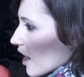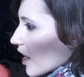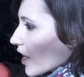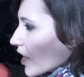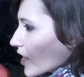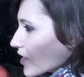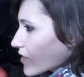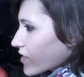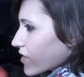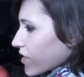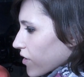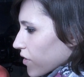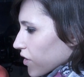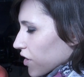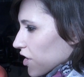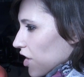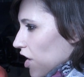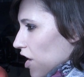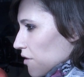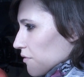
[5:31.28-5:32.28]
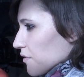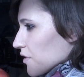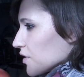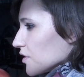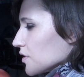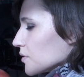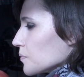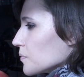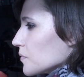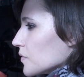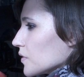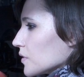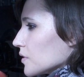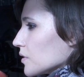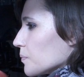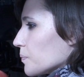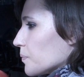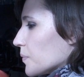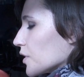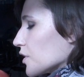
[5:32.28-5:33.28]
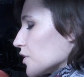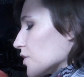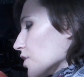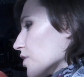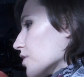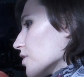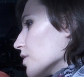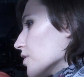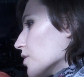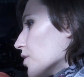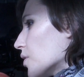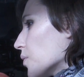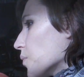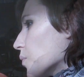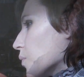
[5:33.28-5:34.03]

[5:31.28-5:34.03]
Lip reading: Is there a cover in particular